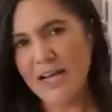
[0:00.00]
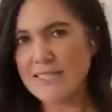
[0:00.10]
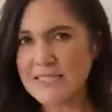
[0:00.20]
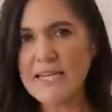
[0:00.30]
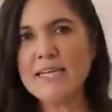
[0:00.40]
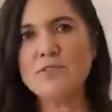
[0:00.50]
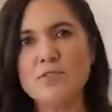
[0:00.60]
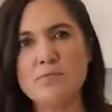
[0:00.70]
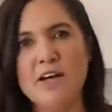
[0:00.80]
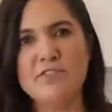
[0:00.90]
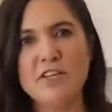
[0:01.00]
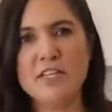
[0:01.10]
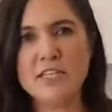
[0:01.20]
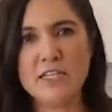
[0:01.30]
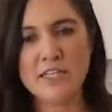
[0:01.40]
I stand with my
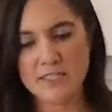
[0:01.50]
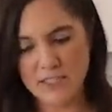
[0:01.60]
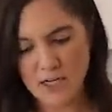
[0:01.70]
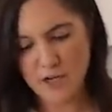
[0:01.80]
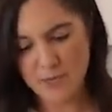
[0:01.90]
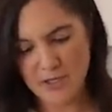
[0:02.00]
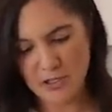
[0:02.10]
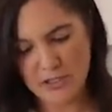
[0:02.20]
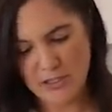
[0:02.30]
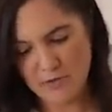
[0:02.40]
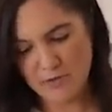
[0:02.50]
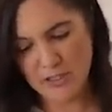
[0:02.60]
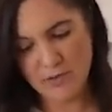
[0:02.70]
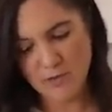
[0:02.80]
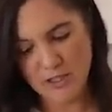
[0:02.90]
feeling that Taco Bell is not
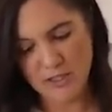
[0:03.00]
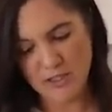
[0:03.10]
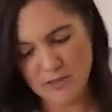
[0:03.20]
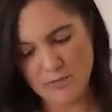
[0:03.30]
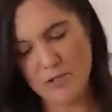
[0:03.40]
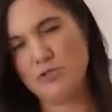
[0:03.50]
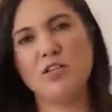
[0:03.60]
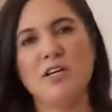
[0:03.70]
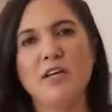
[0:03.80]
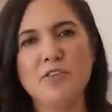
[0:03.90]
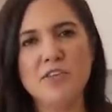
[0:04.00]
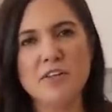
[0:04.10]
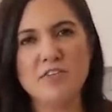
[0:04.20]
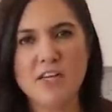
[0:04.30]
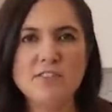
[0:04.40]
really one of the most
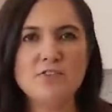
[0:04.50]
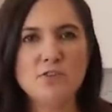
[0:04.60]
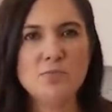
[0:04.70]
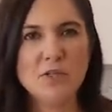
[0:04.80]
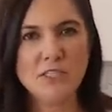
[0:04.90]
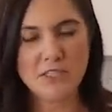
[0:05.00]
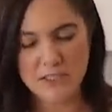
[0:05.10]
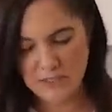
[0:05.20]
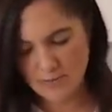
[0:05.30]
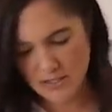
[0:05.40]
unhealthy fast food places.